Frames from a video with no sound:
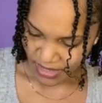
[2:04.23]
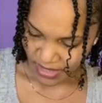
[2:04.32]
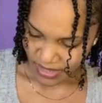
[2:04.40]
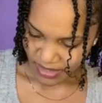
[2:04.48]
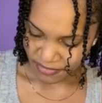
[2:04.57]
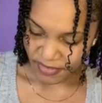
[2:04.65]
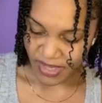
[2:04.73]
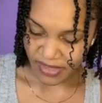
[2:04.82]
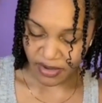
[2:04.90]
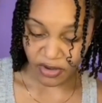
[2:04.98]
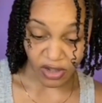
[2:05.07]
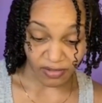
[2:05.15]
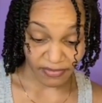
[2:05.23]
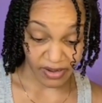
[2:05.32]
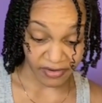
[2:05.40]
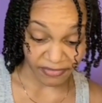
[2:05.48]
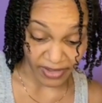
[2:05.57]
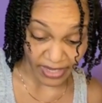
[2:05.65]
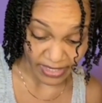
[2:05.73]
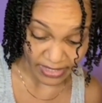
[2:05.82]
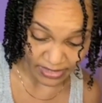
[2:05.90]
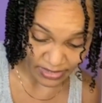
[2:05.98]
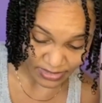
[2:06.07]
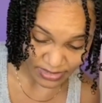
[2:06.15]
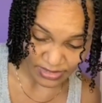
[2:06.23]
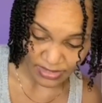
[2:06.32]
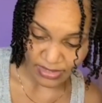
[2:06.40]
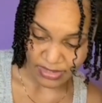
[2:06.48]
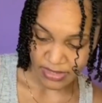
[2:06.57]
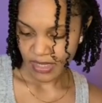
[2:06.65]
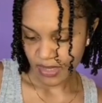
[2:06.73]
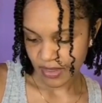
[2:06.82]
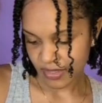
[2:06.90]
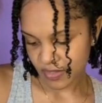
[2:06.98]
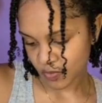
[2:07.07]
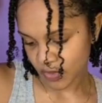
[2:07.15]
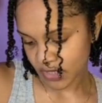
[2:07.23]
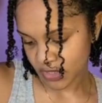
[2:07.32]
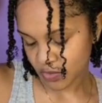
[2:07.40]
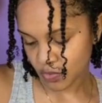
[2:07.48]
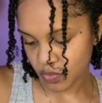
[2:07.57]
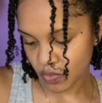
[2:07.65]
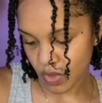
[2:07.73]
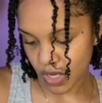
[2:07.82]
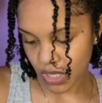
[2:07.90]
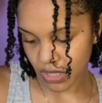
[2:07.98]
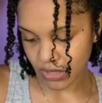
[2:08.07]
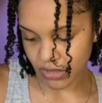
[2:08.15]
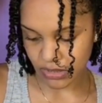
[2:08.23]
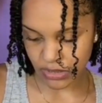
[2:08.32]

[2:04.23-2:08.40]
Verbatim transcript: I feel like they're called Verified. And this one is called,